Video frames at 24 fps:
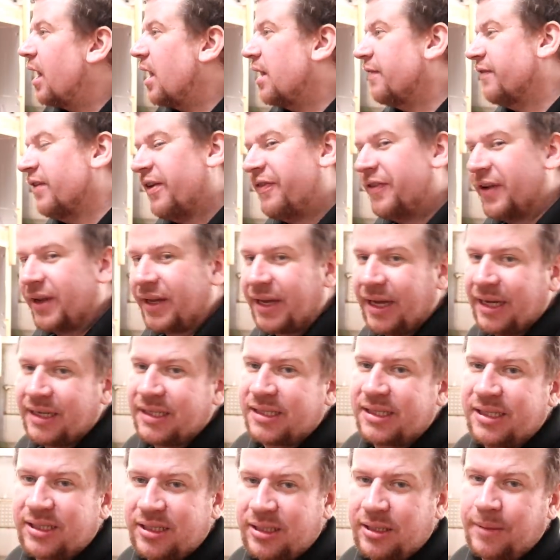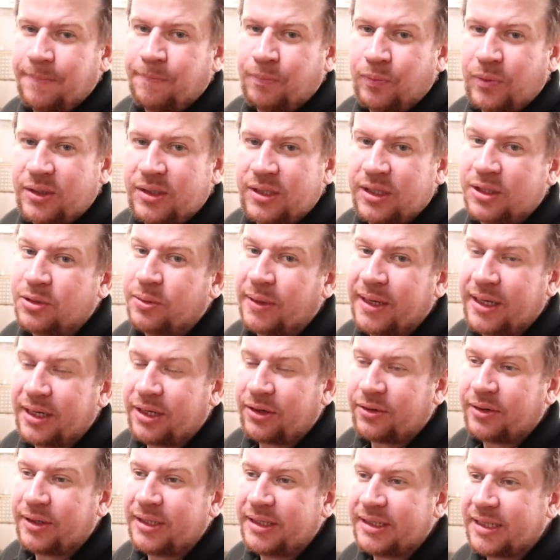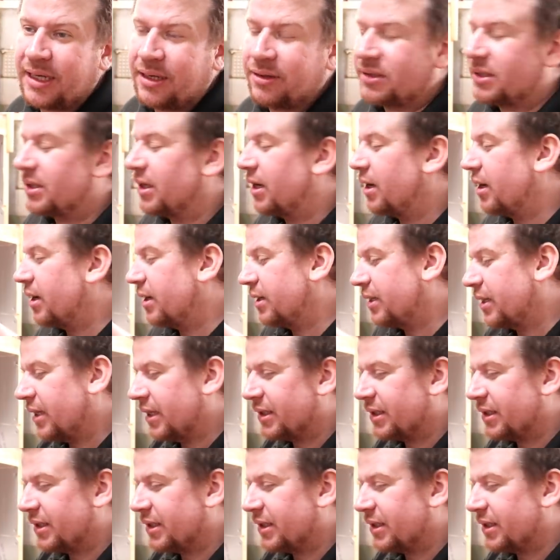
Even if it gets to twenty degrees outside,